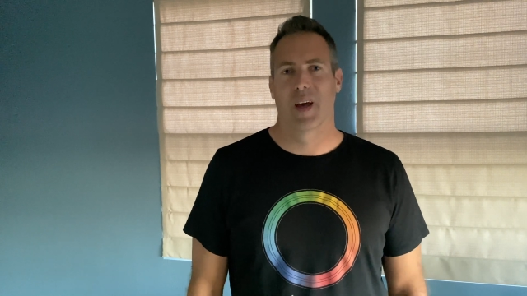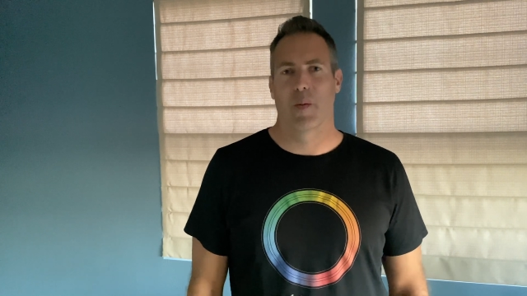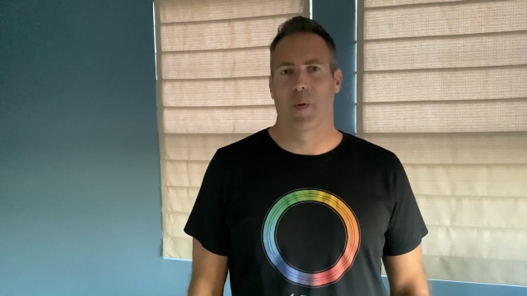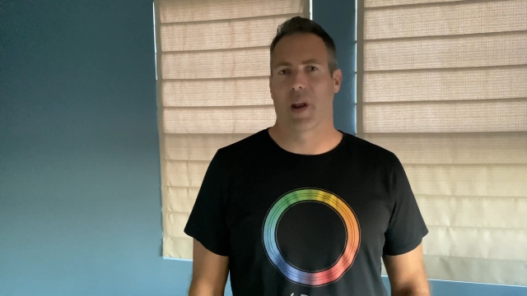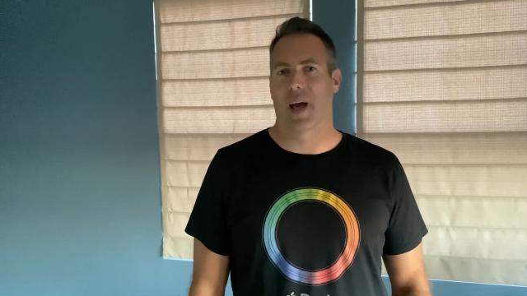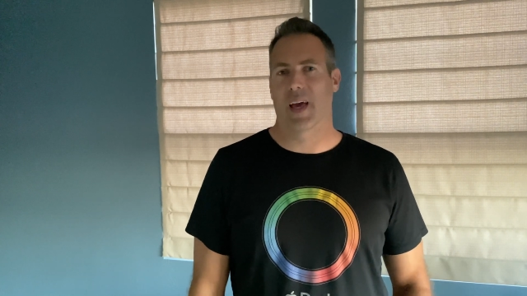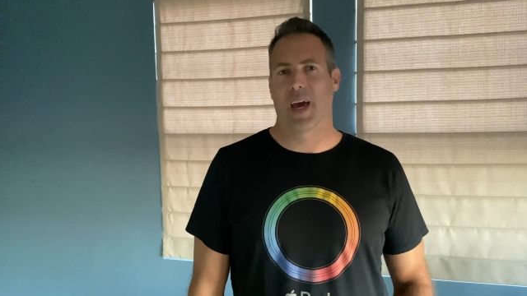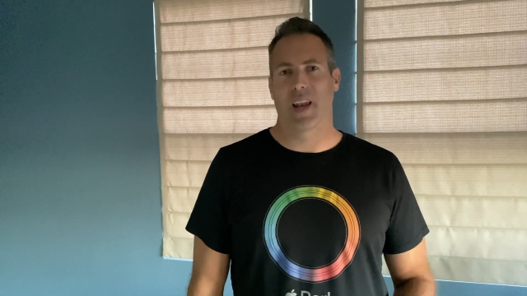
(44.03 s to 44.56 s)
But
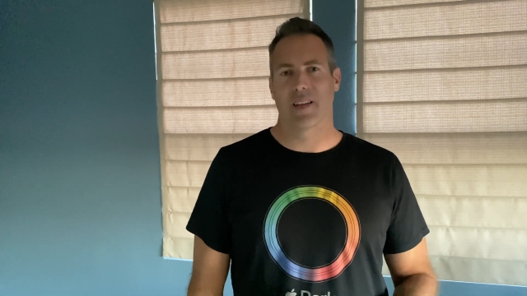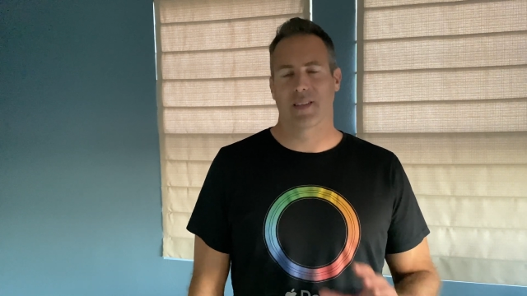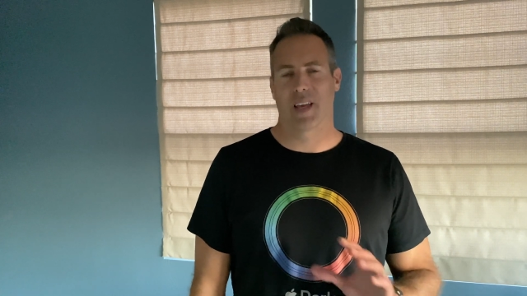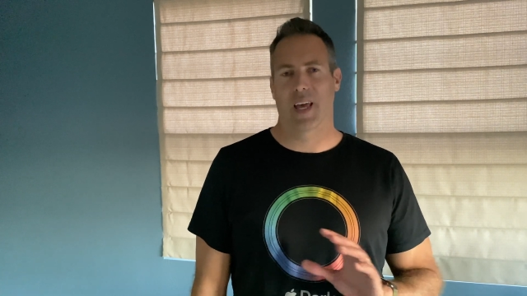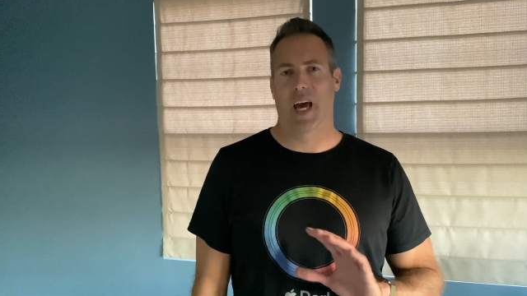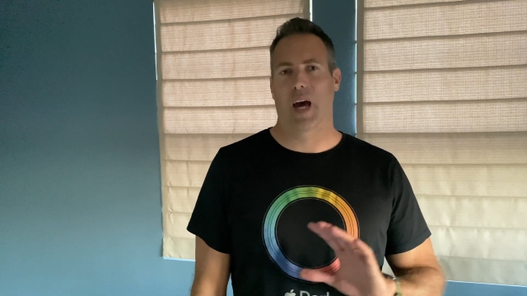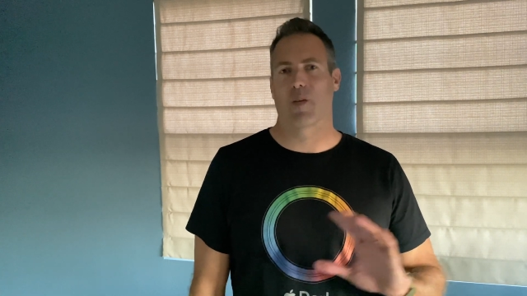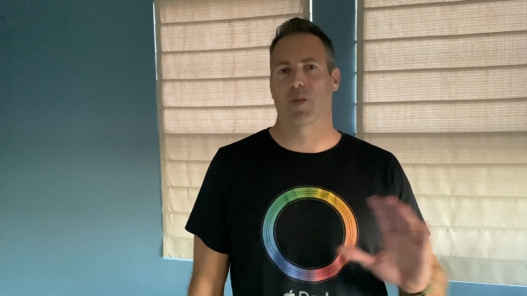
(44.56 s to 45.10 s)
I gotta say,
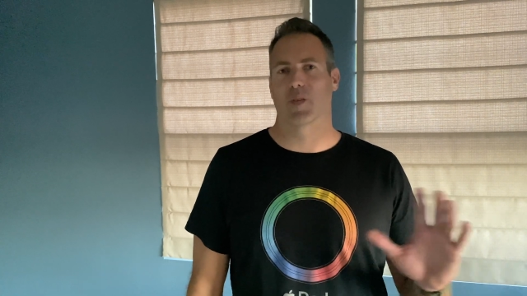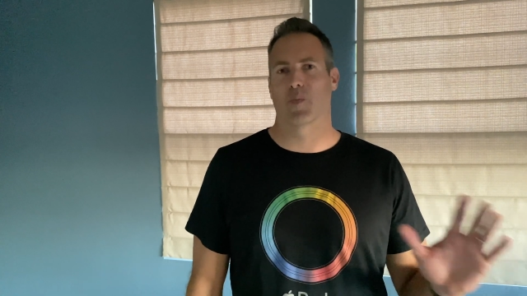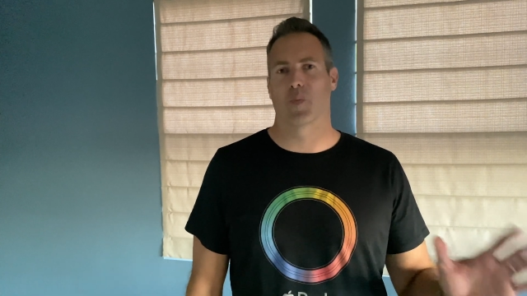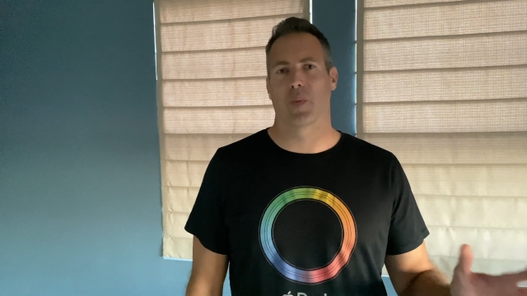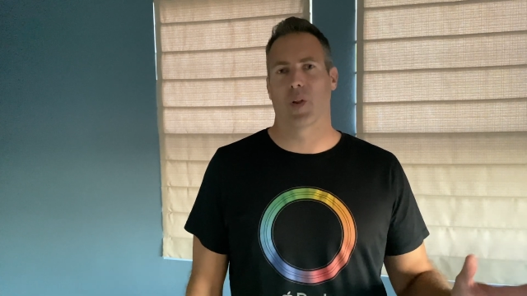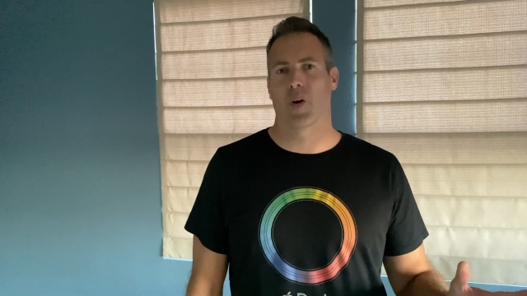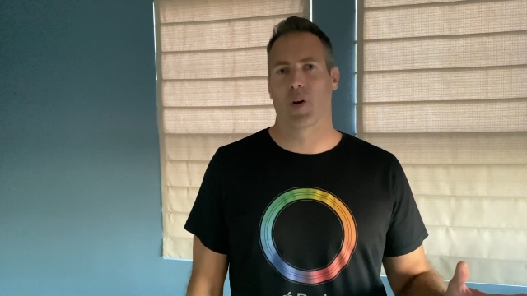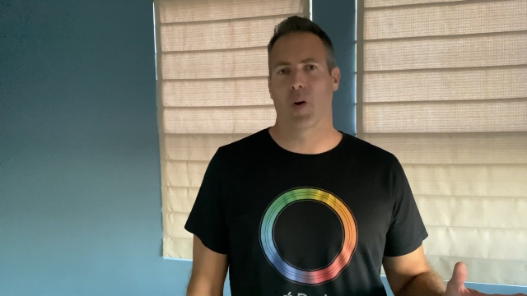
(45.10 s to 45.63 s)
I was
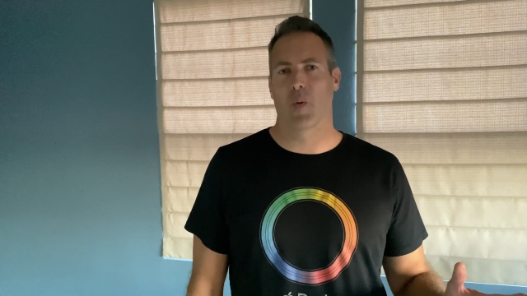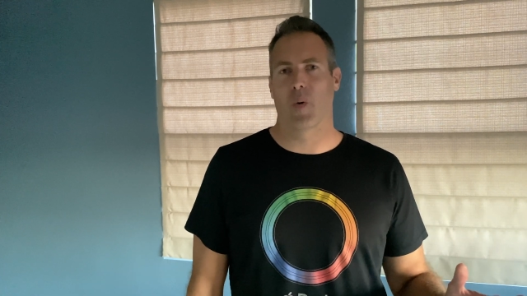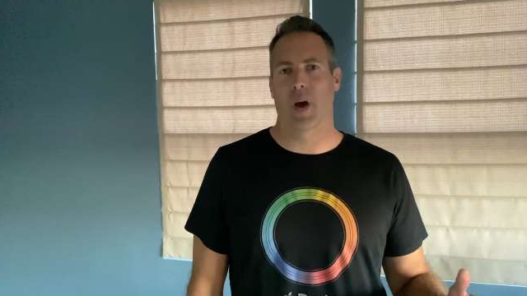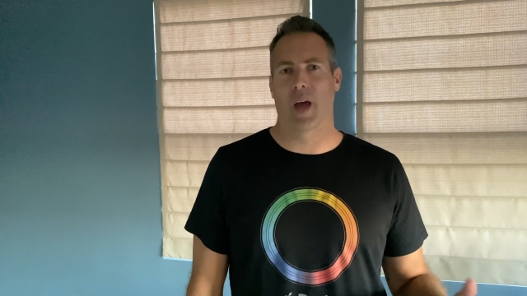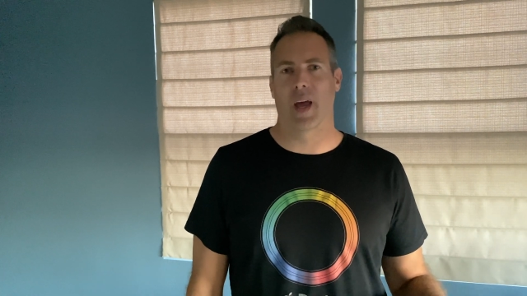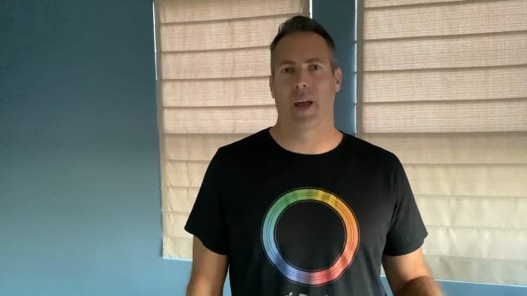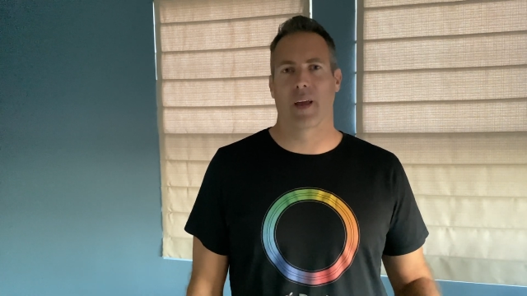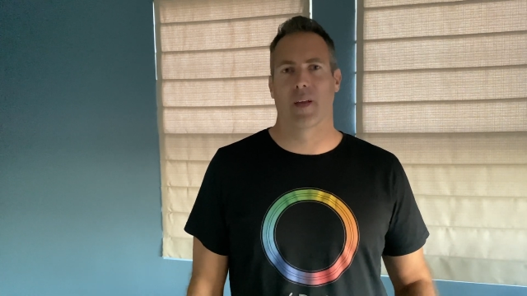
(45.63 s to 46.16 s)
blown
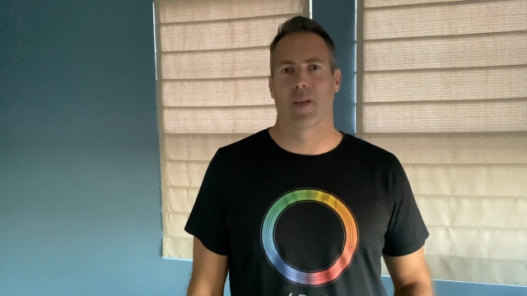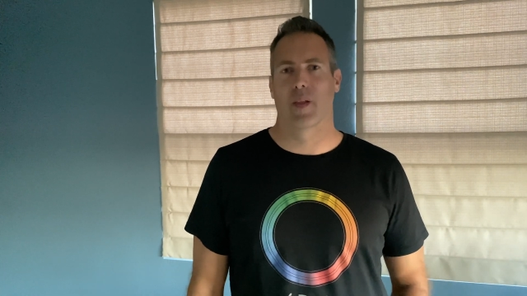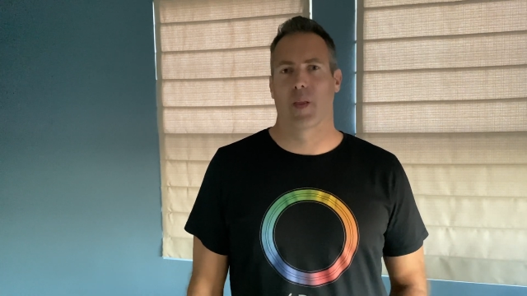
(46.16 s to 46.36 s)
away